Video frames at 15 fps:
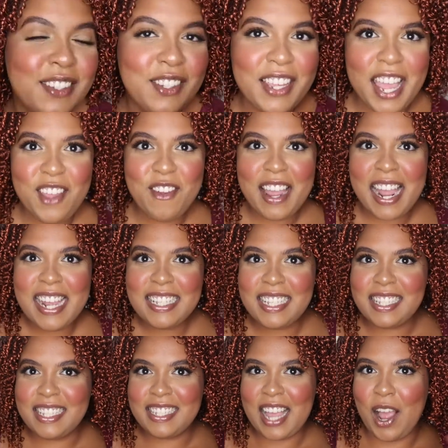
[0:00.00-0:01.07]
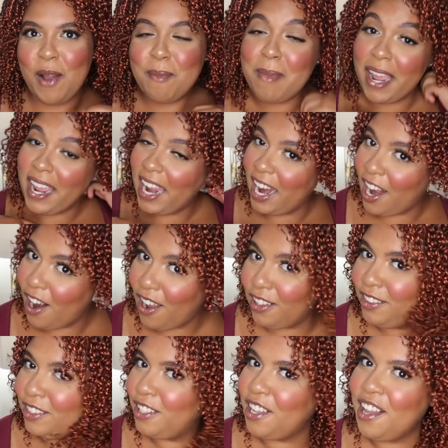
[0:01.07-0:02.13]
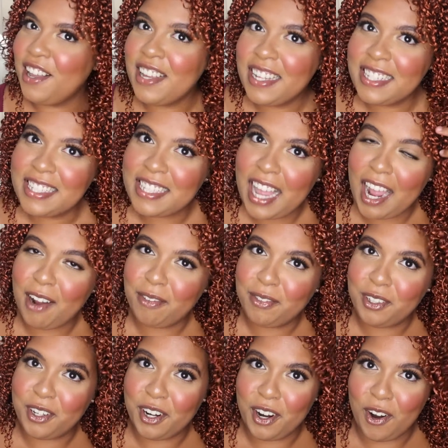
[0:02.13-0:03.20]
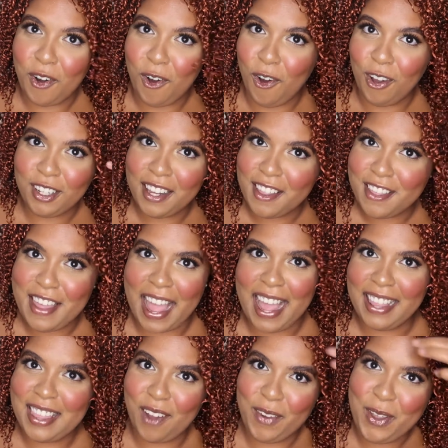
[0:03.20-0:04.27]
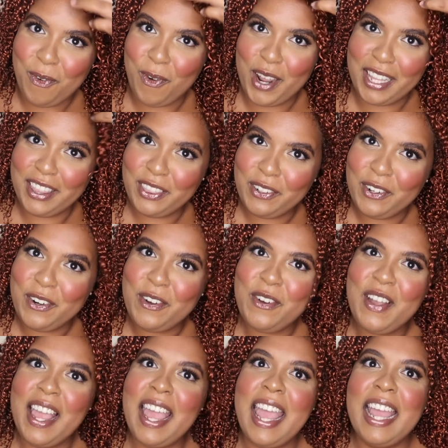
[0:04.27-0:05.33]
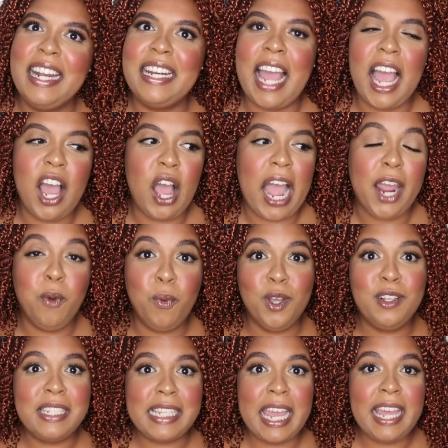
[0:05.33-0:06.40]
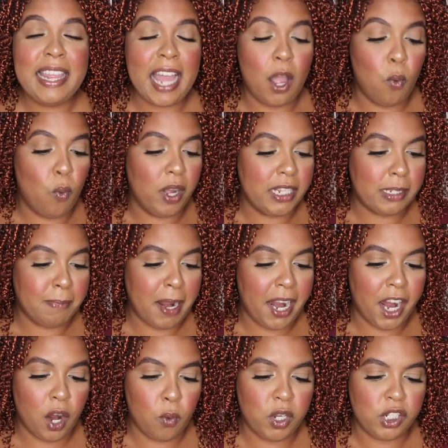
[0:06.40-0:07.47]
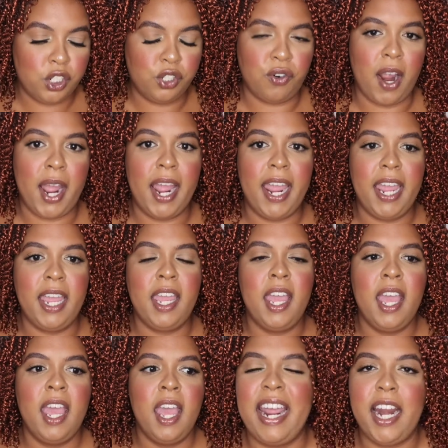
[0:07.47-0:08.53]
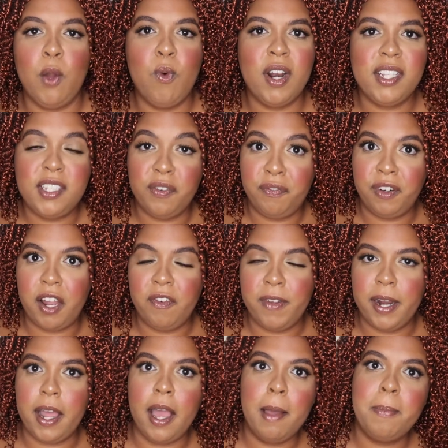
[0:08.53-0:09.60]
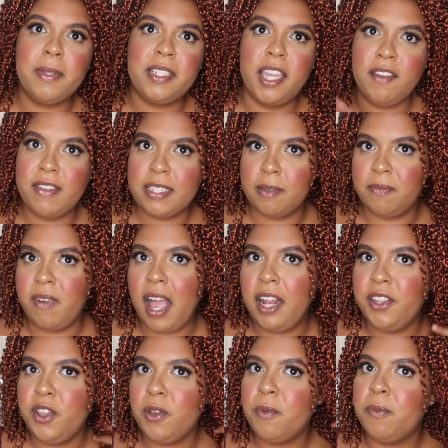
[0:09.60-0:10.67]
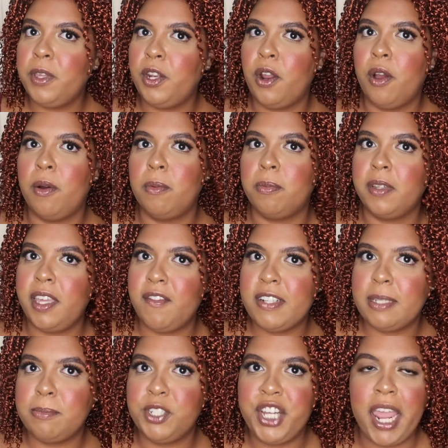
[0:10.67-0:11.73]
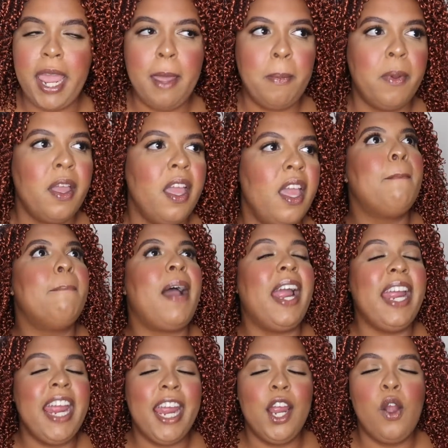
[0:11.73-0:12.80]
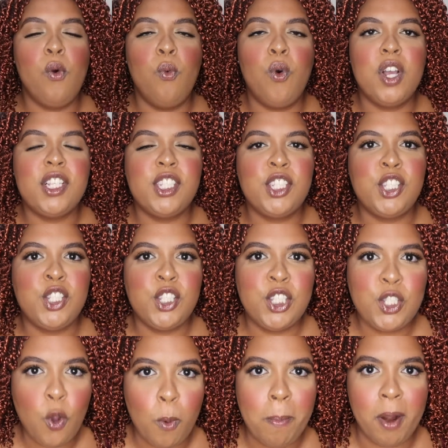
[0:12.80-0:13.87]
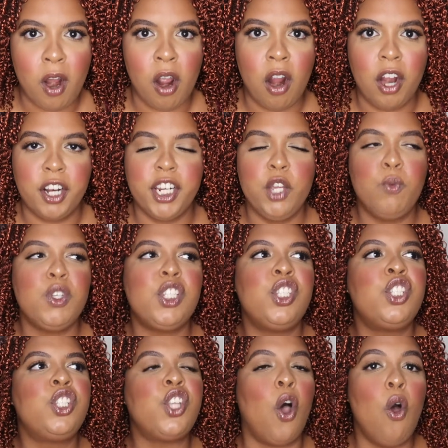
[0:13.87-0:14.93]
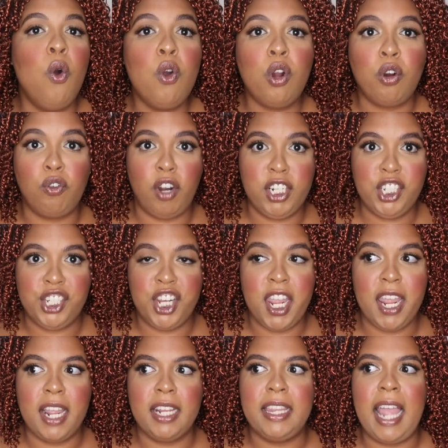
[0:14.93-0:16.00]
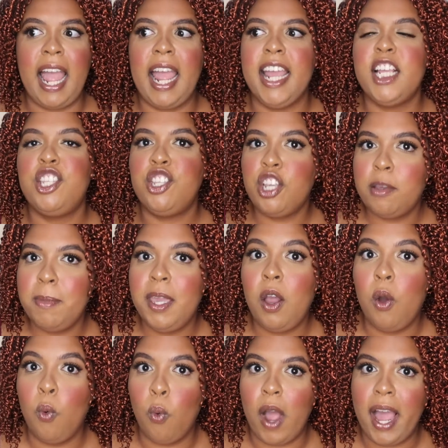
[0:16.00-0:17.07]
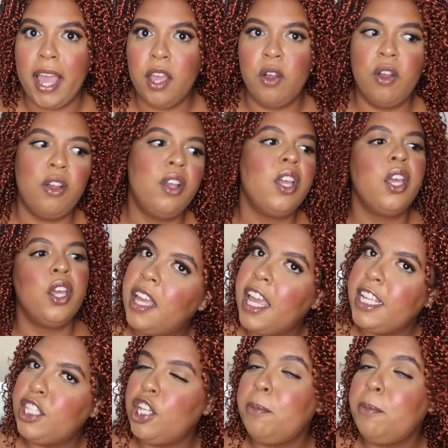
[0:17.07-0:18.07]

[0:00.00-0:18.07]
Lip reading: So yeah, you guys, this is how my hair looks after all of that we went through. Now, I will say that once my hair was dry and I wanted to fluff it up, give it some volume, you know, give it some shape, my hair was super hard. It was so crunchy that it took me a while. It